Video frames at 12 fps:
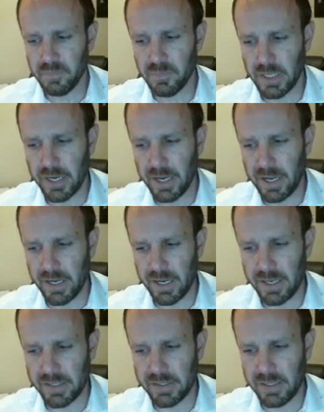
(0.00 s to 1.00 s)
And I
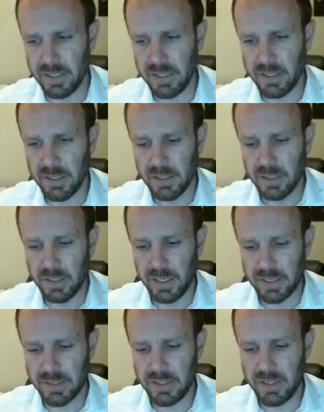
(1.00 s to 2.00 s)
see
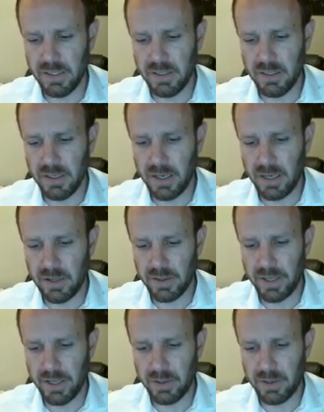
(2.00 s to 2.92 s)
how that